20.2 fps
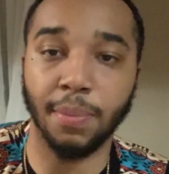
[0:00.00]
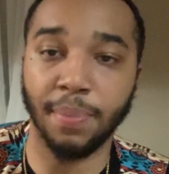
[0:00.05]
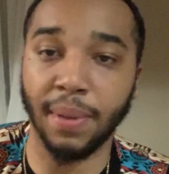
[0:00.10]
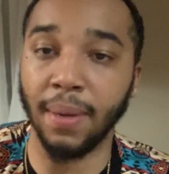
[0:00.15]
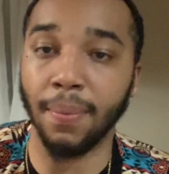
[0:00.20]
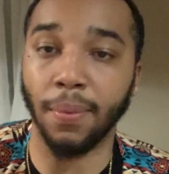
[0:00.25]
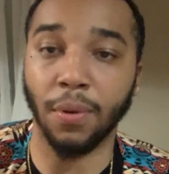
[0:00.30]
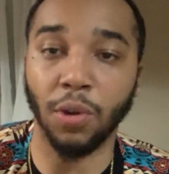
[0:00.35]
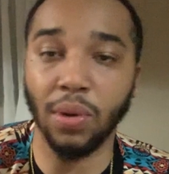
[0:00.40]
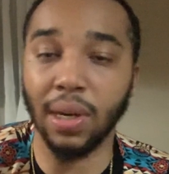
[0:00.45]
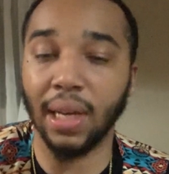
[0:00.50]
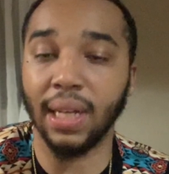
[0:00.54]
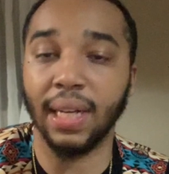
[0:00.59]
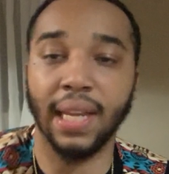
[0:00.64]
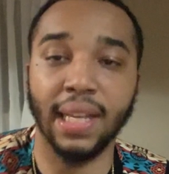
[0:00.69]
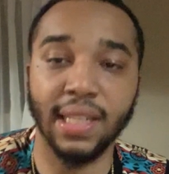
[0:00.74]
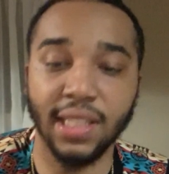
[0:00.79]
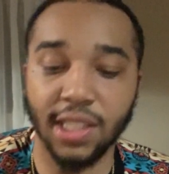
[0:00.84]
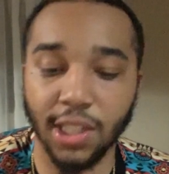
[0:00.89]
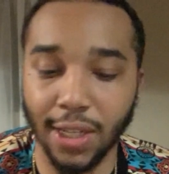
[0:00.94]
of people. You got an
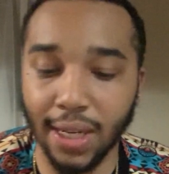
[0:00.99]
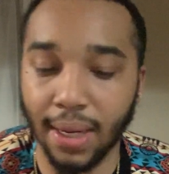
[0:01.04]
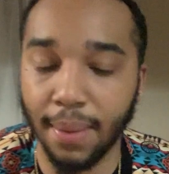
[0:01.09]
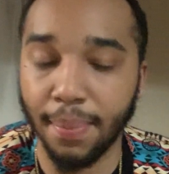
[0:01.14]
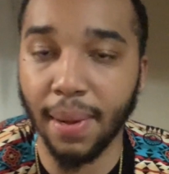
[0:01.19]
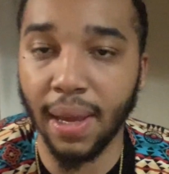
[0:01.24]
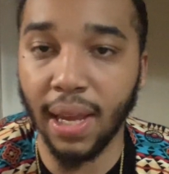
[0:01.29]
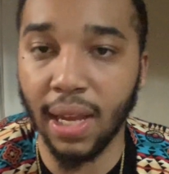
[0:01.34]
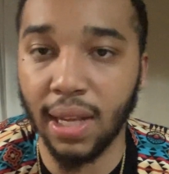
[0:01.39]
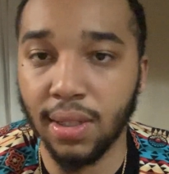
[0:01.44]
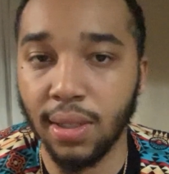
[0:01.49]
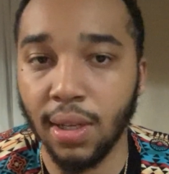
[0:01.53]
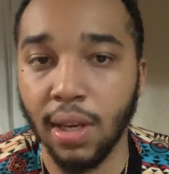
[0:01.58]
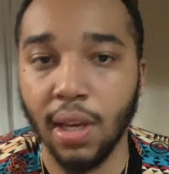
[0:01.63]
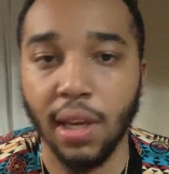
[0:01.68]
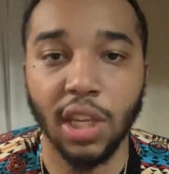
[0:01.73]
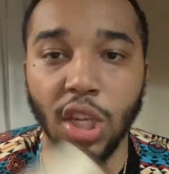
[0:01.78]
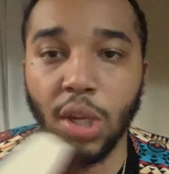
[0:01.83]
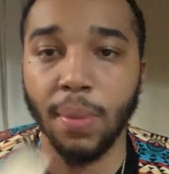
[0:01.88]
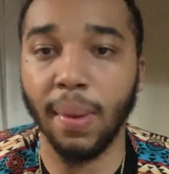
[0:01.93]
Instagram page,
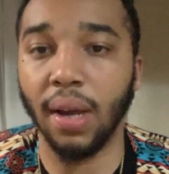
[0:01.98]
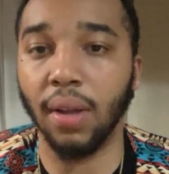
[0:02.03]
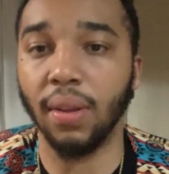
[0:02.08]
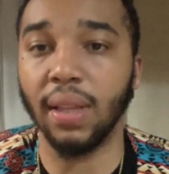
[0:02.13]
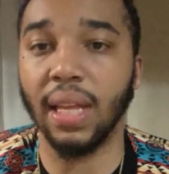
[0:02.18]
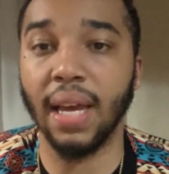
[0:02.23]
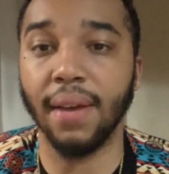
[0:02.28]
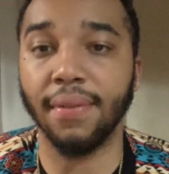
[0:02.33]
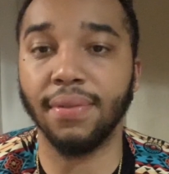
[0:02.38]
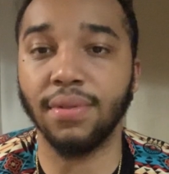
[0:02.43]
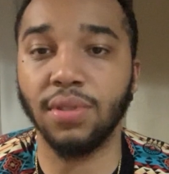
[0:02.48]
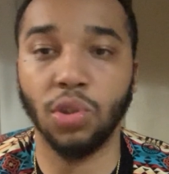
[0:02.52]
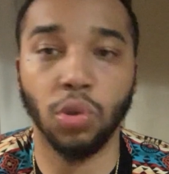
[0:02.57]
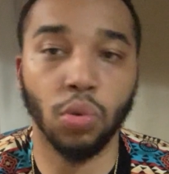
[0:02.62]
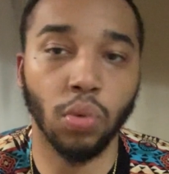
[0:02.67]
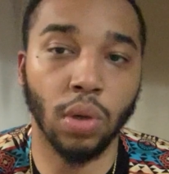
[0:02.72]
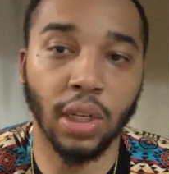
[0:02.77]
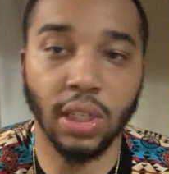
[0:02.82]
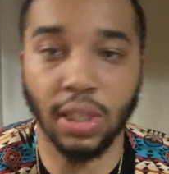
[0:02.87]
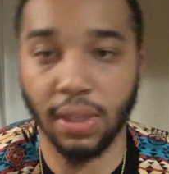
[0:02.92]
you might only have
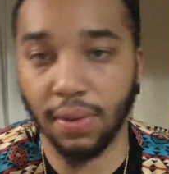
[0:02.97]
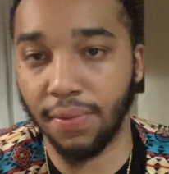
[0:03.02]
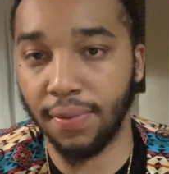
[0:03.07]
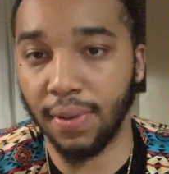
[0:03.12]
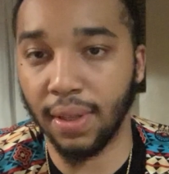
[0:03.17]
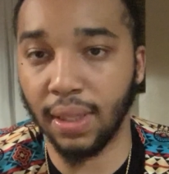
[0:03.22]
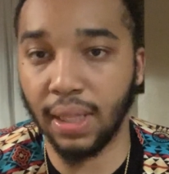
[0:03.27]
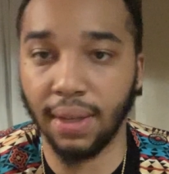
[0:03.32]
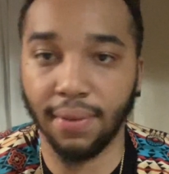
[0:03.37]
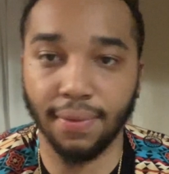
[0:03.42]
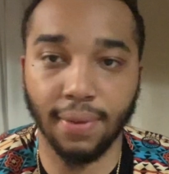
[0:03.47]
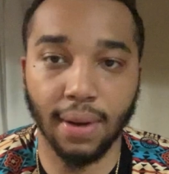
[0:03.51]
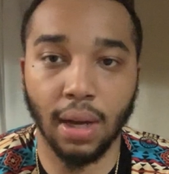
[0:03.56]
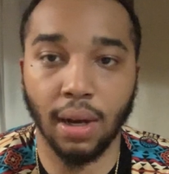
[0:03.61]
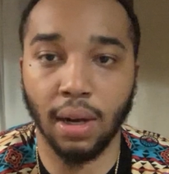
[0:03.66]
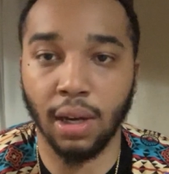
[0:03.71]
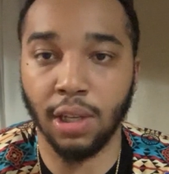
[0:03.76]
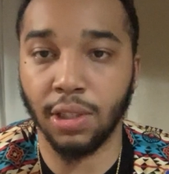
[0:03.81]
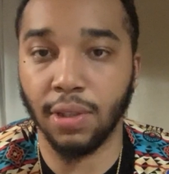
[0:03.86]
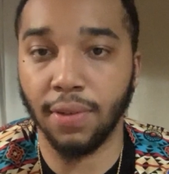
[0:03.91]
250,
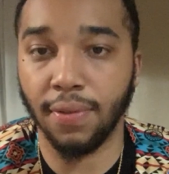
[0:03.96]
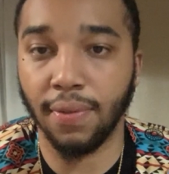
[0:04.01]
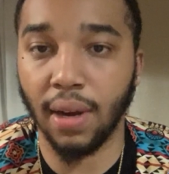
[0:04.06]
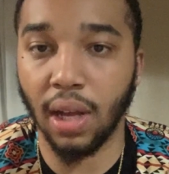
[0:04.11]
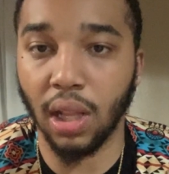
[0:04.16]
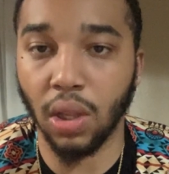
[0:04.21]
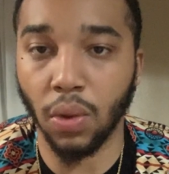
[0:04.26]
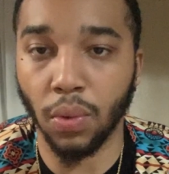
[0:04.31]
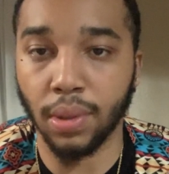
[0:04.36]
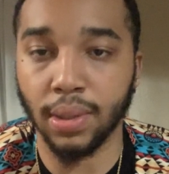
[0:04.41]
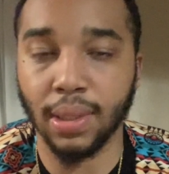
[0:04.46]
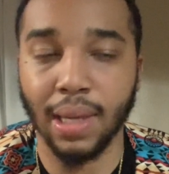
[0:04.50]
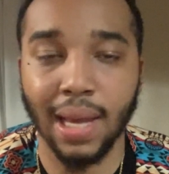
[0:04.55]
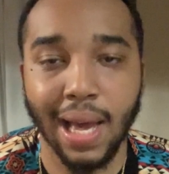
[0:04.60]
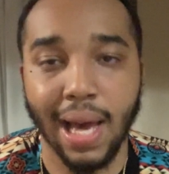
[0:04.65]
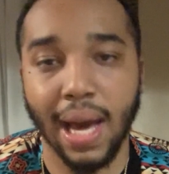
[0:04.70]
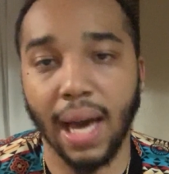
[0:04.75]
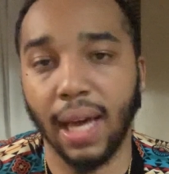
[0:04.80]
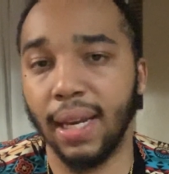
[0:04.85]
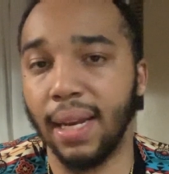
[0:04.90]
500 followers.
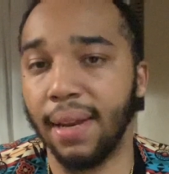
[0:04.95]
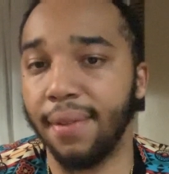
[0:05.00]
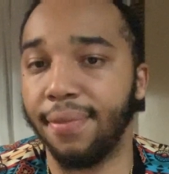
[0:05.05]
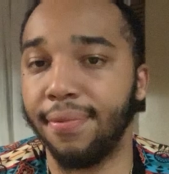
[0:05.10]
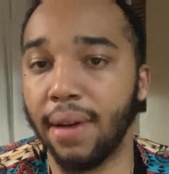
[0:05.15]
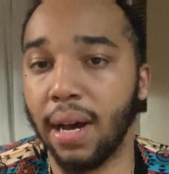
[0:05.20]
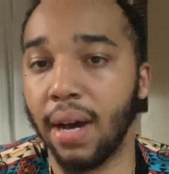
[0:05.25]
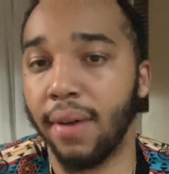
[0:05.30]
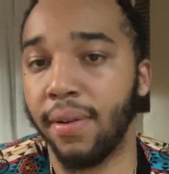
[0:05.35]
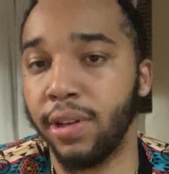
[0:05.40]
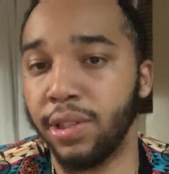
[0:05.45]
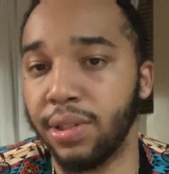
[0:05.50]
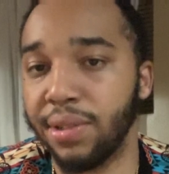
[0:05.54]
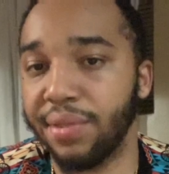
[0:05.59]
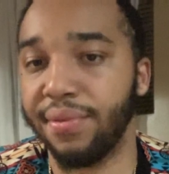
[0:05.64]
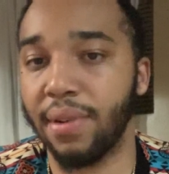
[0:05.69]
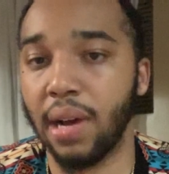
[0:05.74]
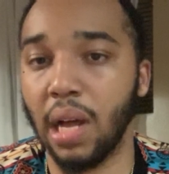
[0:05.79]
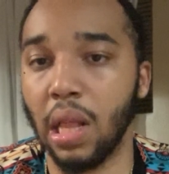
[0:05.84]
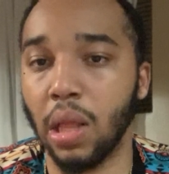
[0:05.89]
Out of that 500
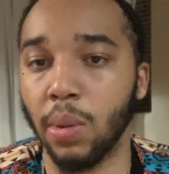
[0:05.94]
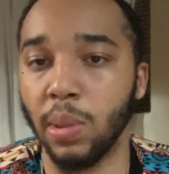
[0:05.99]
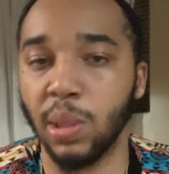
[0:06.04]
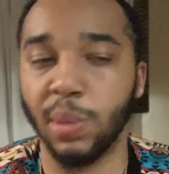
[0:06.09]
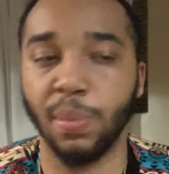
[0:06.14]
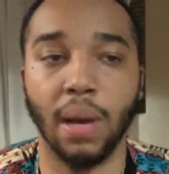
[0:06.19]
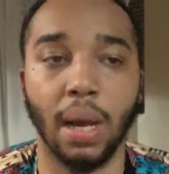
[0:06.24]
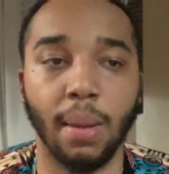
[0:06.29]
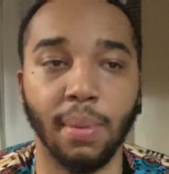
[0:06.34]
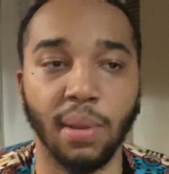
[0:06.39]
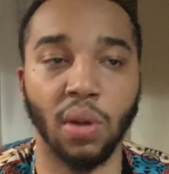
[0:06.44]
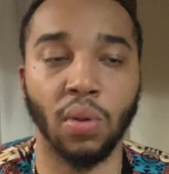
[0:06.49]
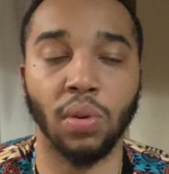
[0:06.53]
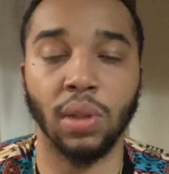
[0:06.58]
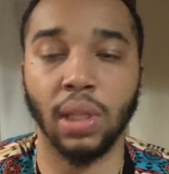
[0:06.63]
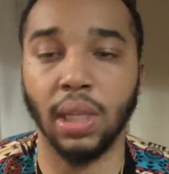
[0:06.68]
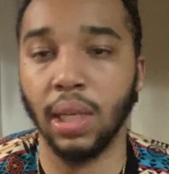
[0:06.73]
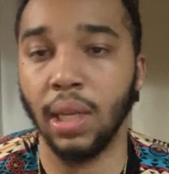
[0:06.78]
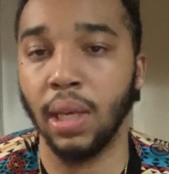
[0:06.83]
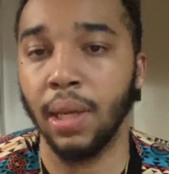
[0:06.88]
followers, probably
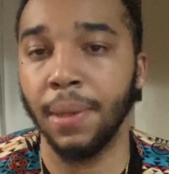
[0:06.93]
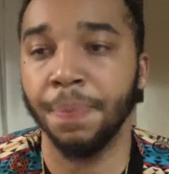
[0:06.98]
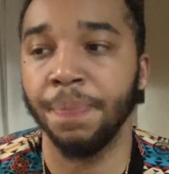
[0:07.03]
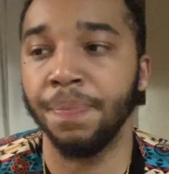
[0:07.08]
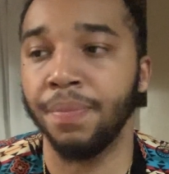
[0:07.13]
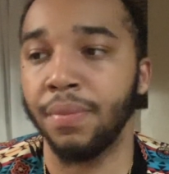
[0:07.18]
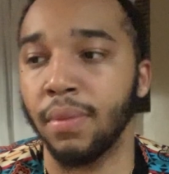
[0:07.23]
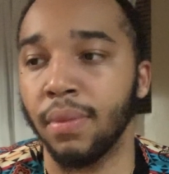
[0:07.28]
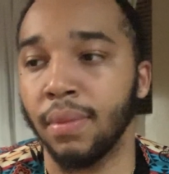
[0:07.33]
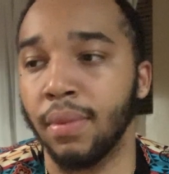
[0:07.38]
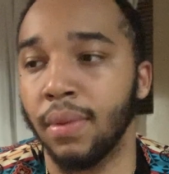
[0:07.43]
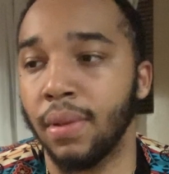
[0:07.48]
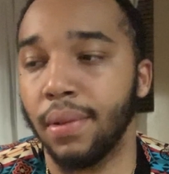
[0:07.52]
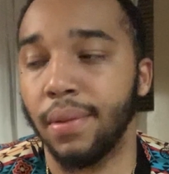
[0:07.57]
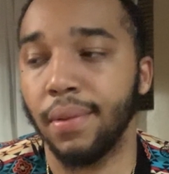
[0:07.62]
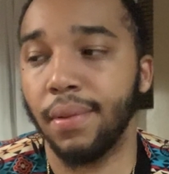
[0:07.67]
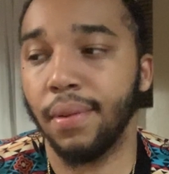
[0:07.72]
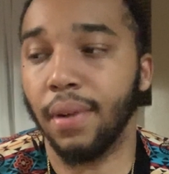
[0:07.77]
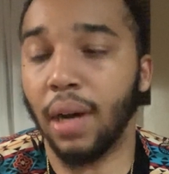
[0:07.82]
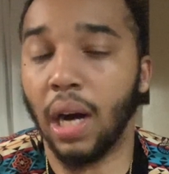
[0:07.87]
only
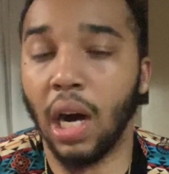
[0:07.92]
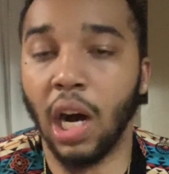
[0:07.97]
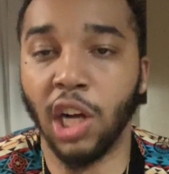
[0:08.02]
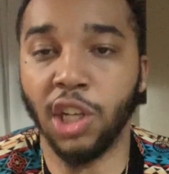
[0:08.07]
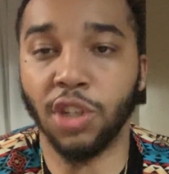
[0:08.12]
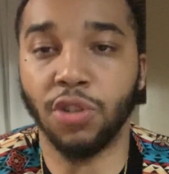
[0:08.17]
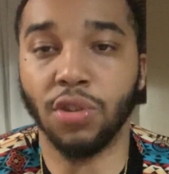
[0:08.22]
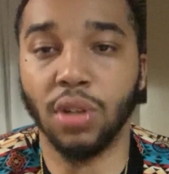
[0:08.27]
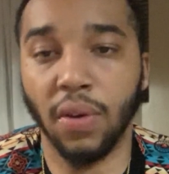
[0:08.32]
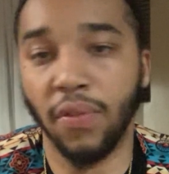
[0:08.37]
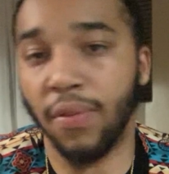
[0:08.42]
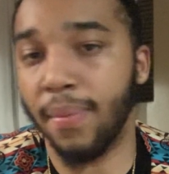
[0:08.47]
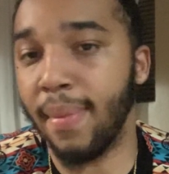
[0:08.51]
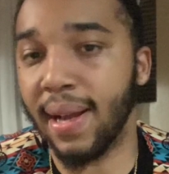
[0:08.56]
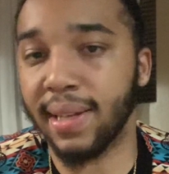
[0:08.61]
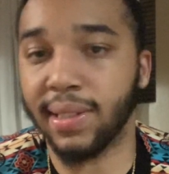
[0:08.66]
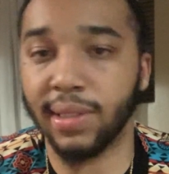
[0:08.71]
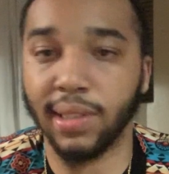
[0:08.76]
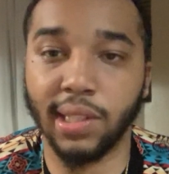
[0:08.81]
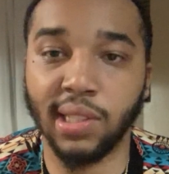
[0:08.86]
100 of them
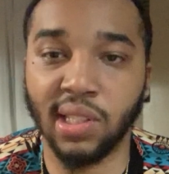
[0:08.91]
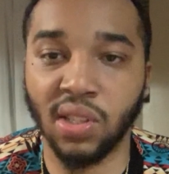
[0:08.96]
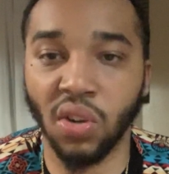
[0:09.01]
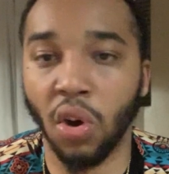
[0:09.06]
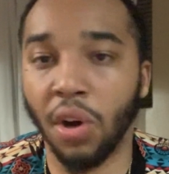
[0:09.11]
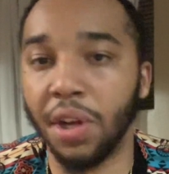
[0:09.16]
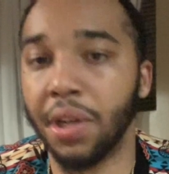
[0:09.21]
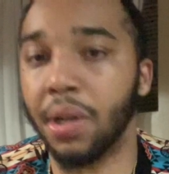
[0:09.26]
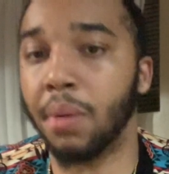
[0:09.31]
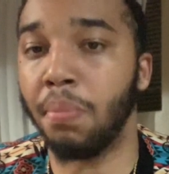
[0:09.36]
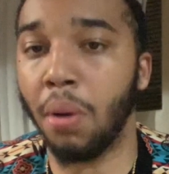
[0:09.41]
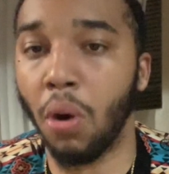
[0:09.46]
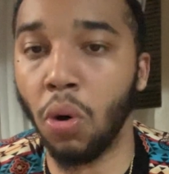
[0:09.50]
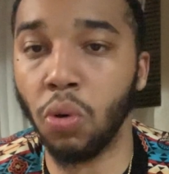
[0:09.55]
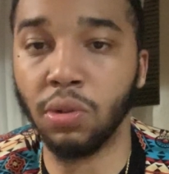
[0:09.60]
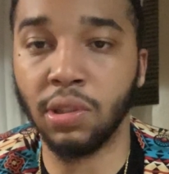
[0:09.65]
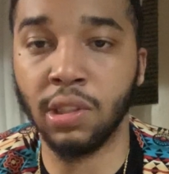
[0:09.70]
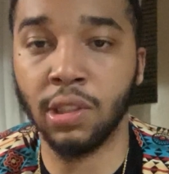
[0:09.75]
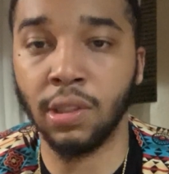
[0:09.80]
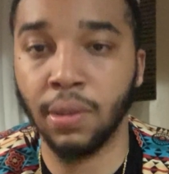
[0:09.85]
actually saw your
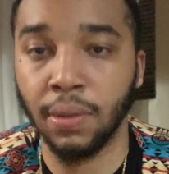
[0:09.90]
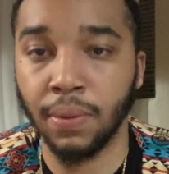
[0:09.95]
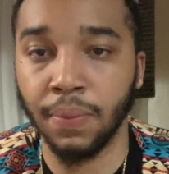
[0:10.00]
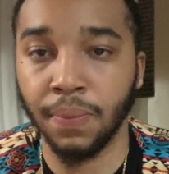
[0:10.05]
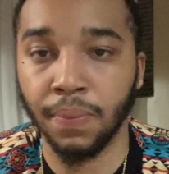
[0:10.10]
post.